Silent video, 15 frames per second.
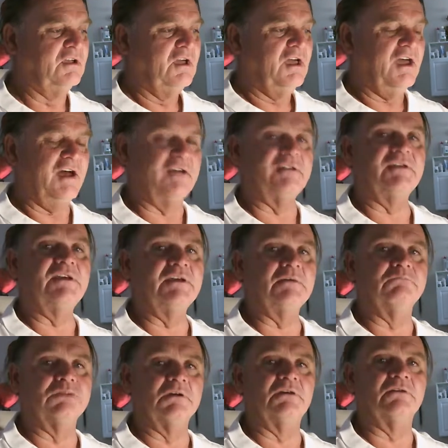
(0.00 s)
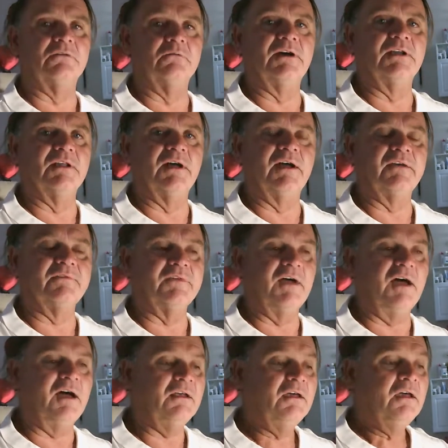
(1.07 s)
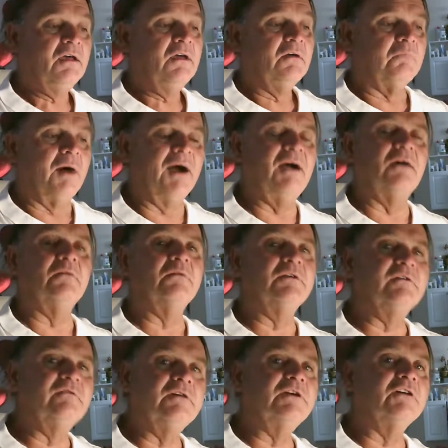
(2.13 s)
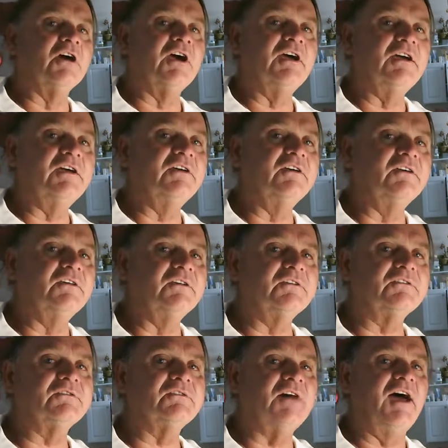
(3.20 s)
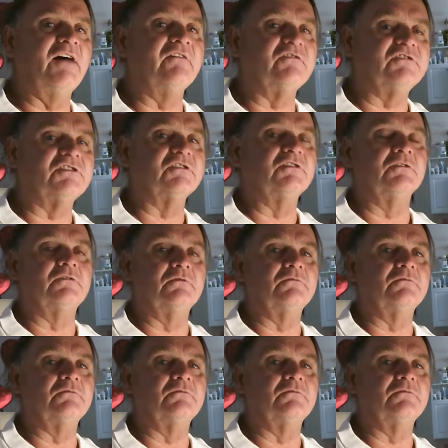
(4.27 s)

had to get blown away like that. My only regret is I have 2,